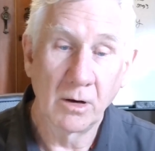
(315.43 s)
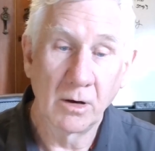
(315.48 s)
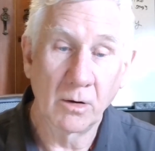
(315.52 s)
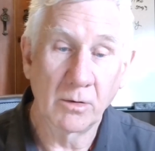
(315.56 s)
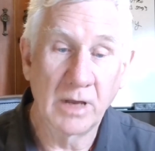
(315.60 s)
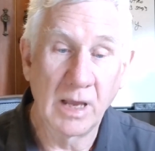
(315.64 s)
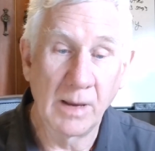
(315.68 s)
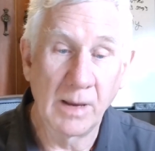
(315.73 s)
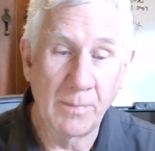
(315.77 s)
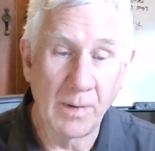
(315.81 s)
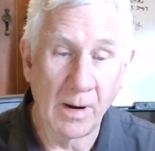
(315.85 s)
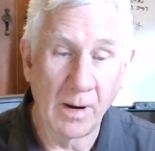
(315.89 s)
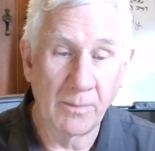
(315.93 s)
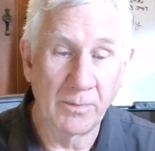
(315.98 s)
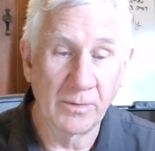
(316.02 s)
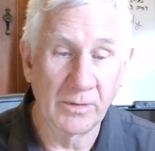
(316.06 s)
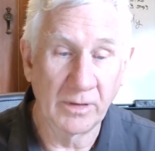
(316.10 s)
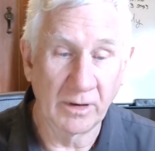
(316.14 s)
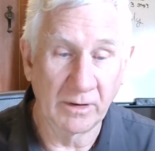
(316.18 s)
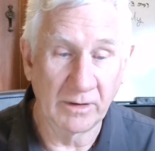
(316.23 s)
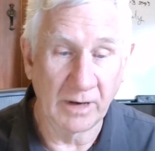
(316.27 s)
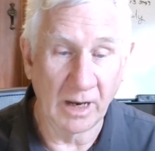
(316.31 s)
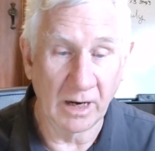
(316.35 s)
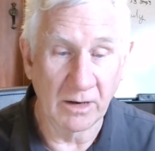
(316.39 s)
keep up with
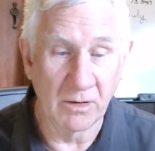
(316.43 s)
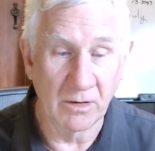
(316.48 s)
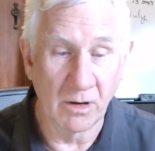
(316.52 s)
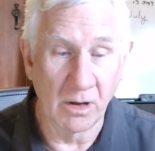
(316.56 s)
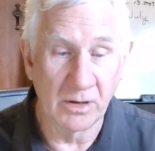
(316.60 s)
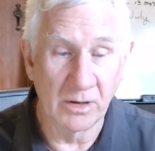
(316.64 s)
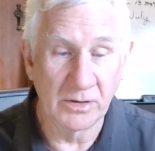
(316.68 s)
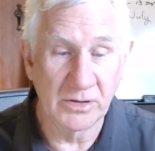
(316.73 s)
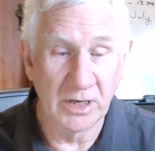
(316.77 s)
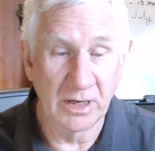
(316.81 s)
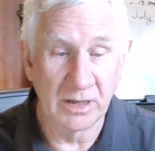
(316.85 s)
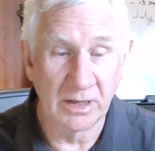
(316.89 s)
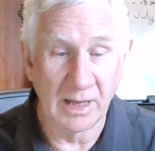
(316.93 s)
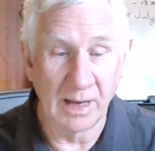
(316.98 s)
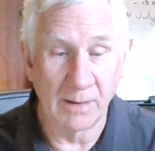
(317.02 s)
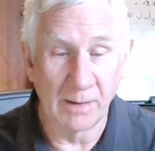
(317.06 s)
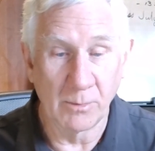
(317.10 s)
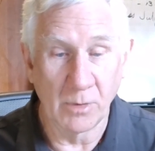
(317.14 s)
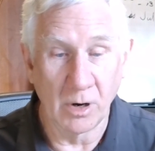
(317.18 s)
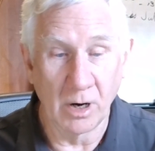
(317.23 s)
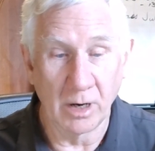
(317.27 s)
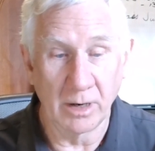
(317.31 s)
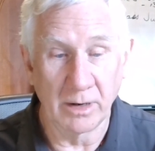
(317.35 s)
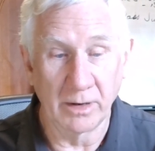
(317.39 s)
the technology in that
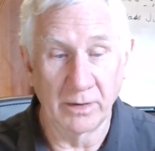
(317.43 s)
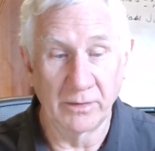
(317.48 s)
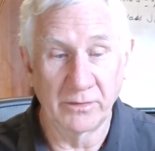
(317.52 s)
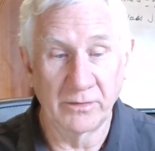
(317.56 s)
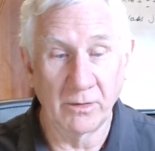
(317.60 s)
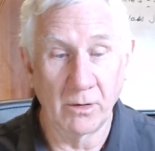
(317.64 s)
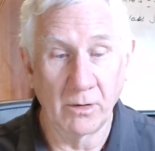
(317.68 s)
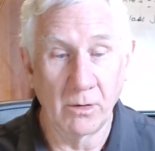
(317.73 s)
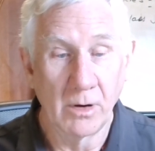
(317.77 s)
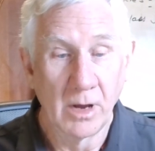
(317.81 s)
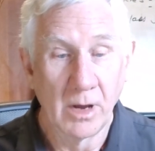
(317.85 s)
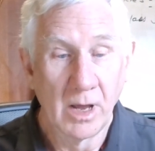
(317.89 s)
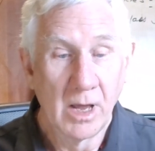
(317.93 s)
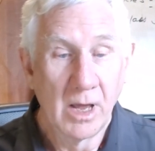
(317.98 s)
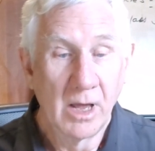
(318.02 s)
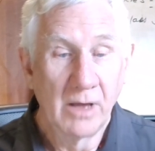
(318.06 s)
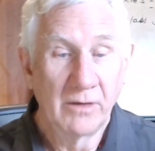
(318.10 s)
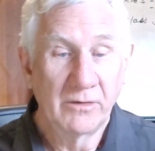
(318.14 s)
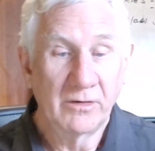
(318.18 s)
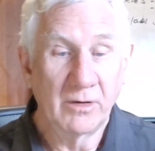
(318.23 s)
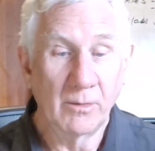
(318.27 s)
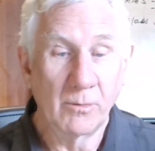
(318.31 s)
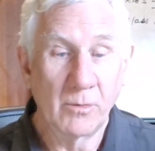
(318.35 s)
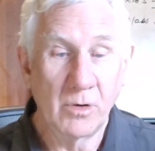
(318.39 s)
market. So
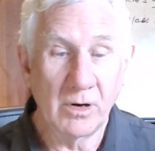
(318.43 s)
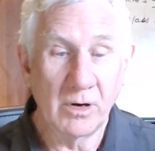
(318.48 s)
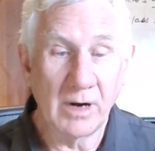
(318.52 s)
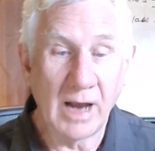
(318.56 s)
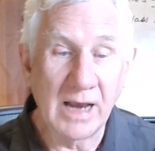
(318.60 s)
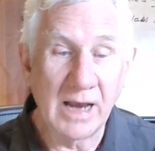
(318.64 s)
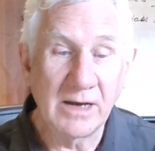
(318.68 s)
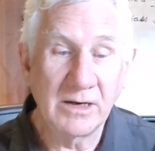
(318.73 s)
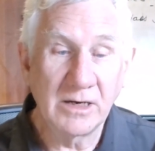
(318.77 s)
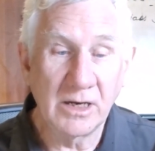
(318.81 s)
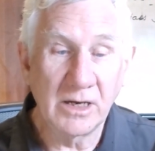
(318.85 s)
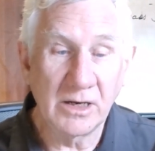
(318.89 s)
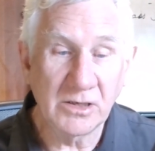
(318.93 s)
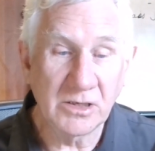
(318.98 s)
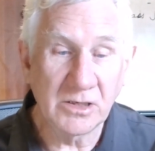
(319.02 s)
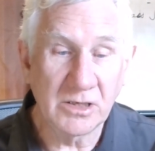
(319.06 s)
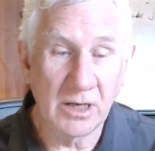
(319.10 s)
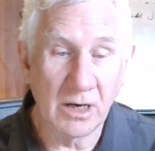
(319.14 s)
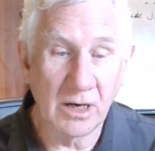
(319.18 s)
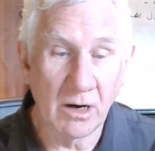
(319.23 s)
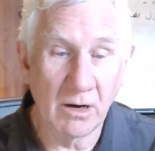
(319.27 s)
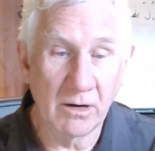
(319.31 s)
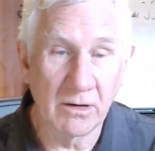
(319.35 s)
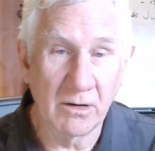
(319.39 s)
some good ideas
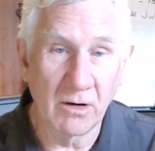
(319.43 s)
there.